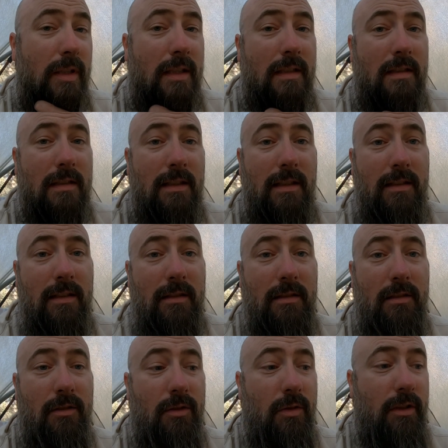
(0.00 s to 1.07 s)
guys liked it,
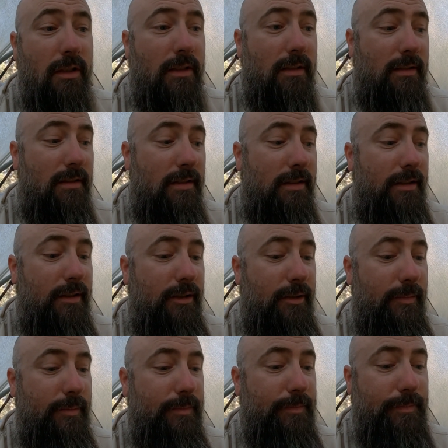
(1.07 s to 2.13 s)
enjoyed it.
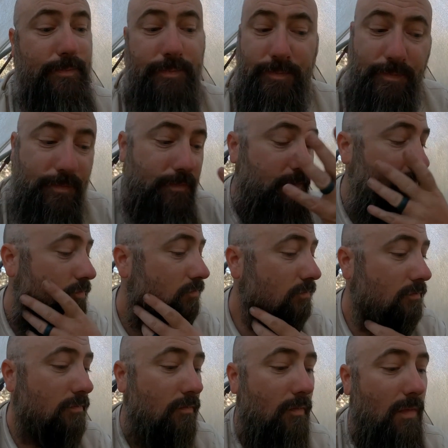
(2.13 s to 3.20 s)

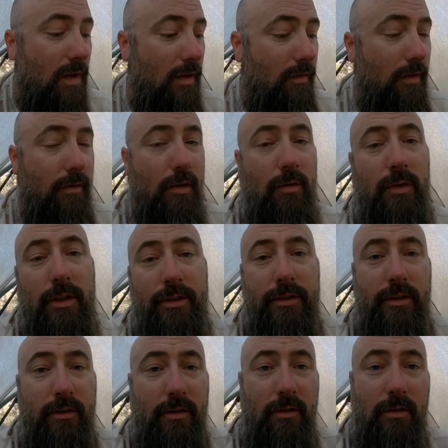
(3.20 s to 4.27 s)
If you have any
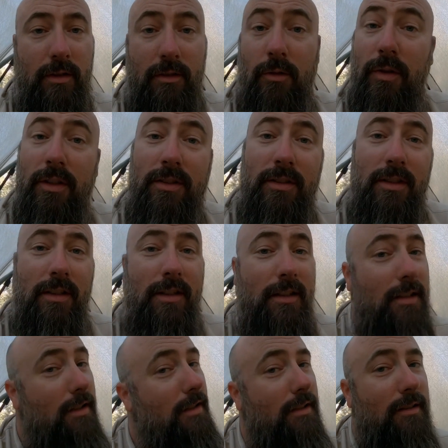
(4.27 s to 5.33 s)
questions, as always,
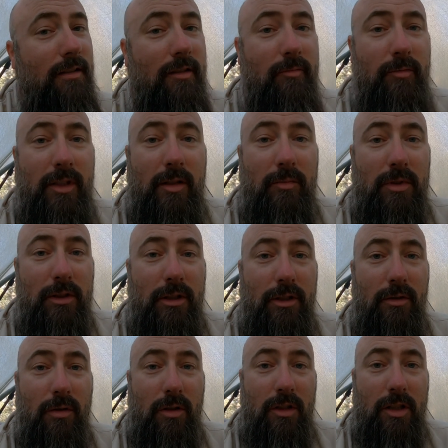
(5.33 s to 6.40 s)
leave them down
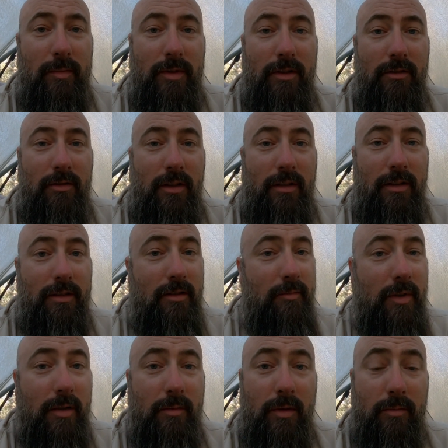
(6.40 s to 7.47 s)
below, or comments or
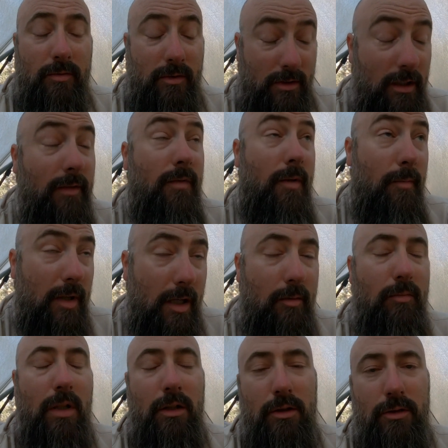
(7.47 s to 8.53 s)
anything. Leave them down
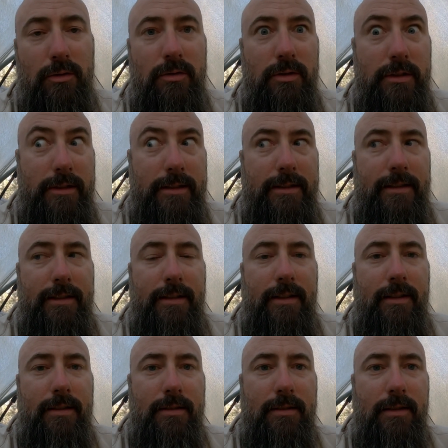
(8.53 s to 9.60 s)
below,
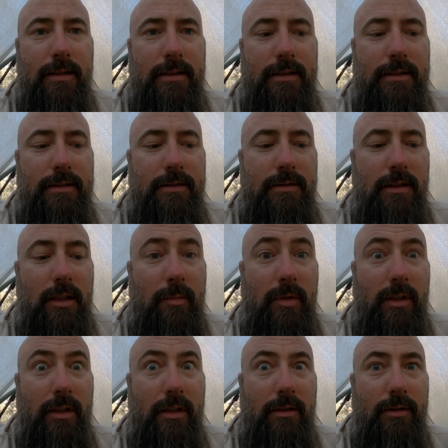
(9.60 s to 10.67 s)
and I'm gonna
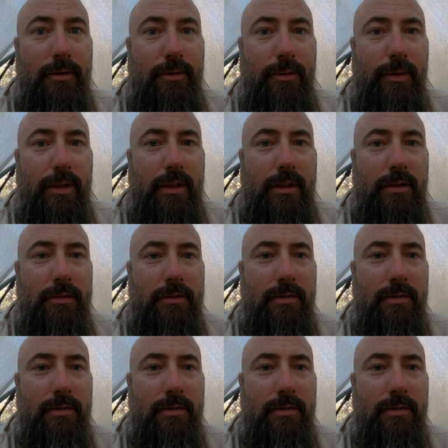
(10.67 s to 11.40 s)
get to